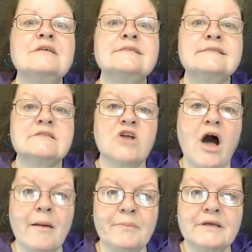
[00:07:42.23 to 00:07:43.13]

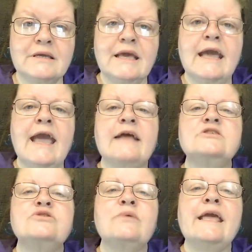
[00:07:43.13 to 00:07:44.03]
Stop and
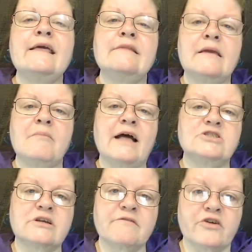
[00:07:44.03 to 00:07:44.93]
do healing
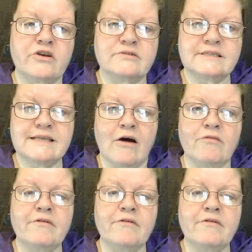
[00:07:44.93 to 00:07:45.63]
magic for yourself.